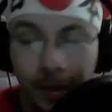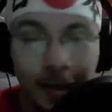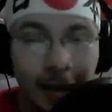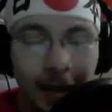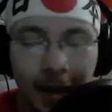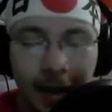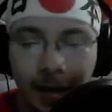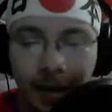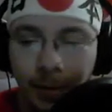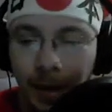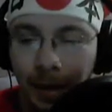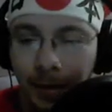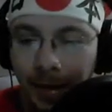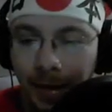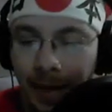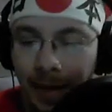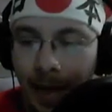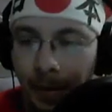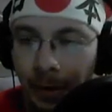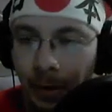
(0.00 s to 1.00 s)
But yeah, as
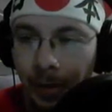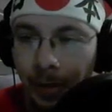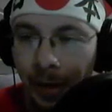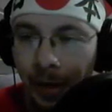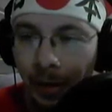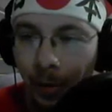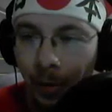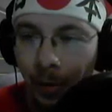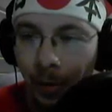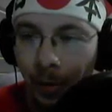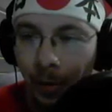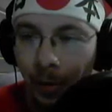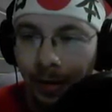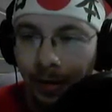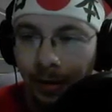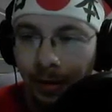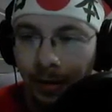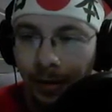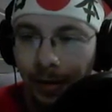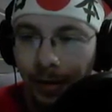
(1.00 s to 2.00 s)
we have established, by the
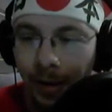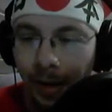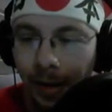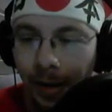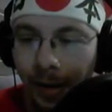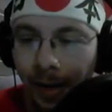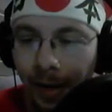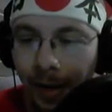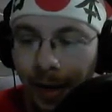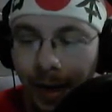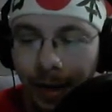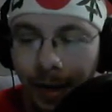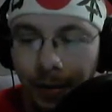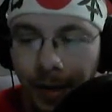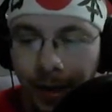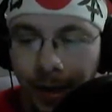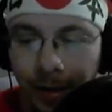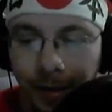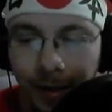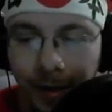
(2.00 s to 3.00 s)
way,
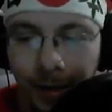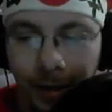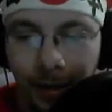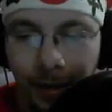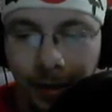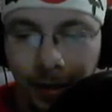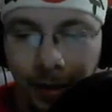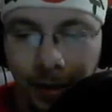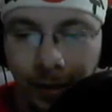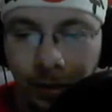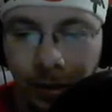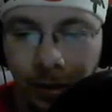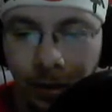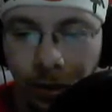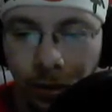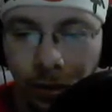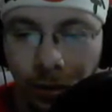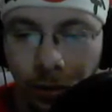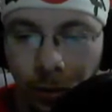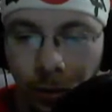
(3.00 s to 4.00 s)
elves are still
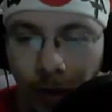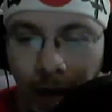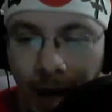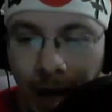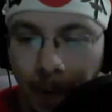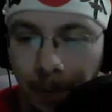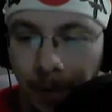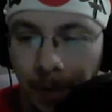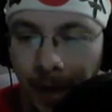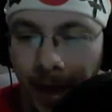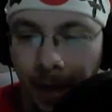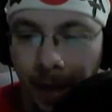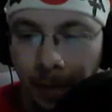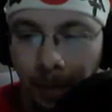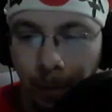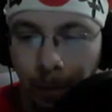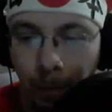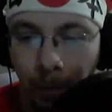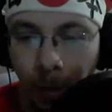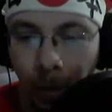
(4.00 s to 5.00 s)
crap
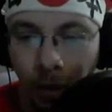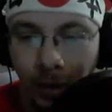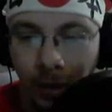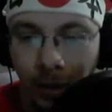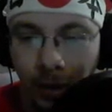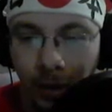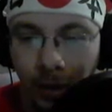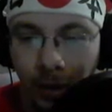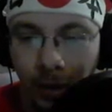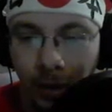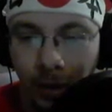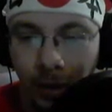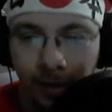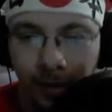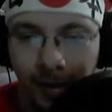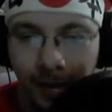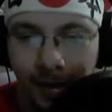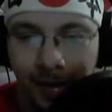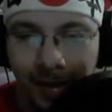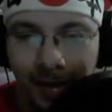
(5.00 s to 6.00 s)
and bullshit.